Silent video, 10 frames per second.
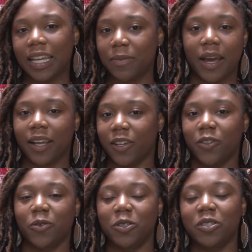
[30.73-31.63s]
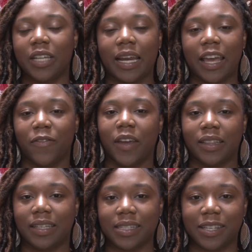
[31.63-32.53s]
anybody can do it. You just got to have
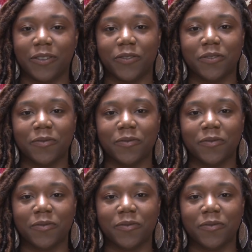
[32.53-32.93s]
faith in yourself.